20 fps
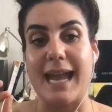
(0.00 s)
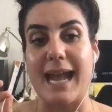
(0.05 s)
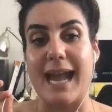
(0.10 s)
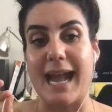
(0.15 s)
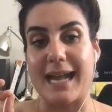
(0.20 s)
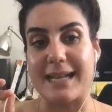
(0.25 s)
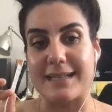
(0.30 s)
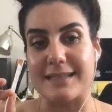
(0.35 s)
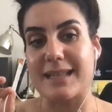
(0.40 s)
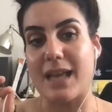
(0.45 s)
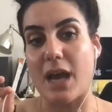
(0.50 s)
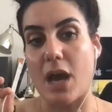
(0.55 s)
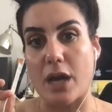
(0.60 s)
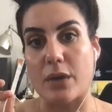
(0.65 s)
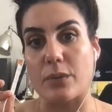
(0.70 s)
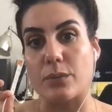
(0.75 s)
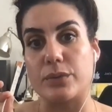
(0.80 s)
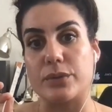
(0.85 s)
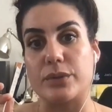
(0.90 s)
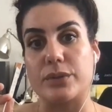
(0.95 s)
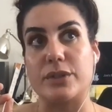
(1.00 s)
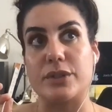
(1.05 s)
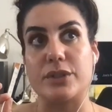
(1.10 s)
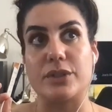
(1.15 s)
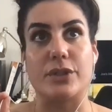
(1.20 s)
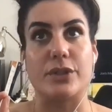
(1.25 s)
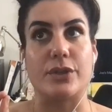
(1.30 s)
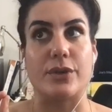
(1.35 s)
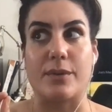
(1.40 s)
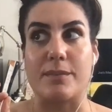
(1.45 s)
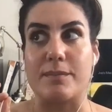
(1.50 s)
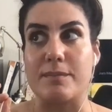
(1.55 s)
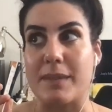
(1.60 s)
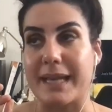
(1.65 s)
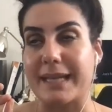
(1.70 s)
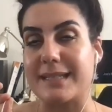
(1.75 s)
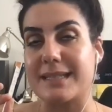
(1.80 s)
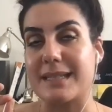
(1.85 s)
as I would, make